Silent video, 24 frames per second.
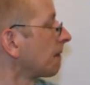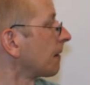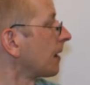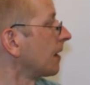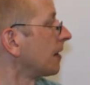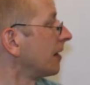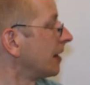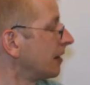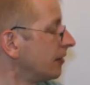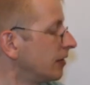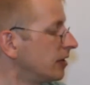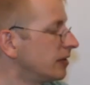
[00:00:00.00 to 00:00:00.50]

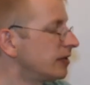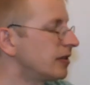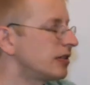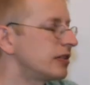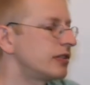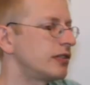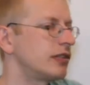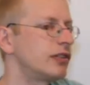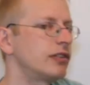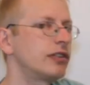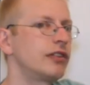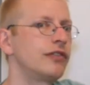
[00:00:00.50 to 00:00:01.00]
There is a
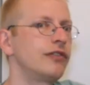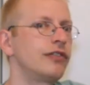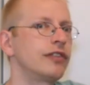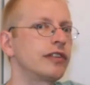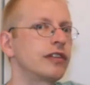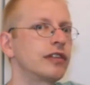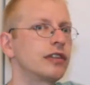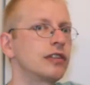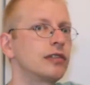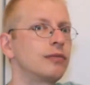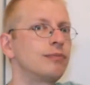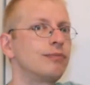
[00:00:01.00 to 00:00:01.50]

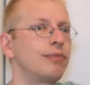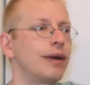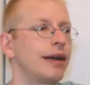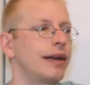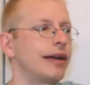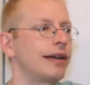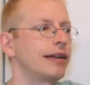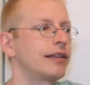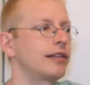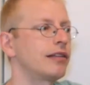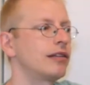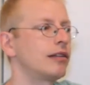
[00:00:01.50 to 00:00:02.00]
certificate
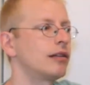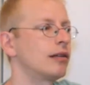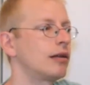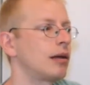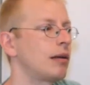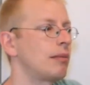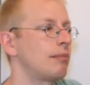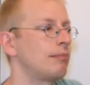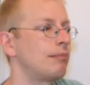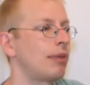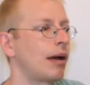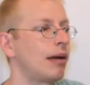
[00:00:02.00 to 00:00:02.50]
by the
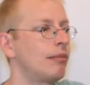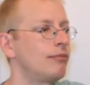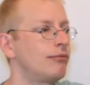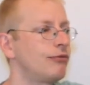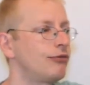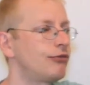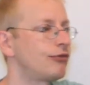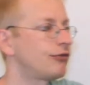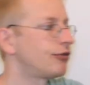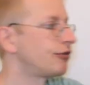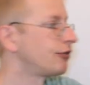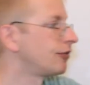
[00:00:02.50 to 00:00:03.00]

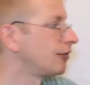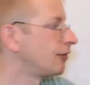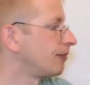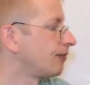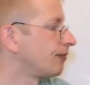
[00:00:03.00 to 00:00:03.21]
Bumf.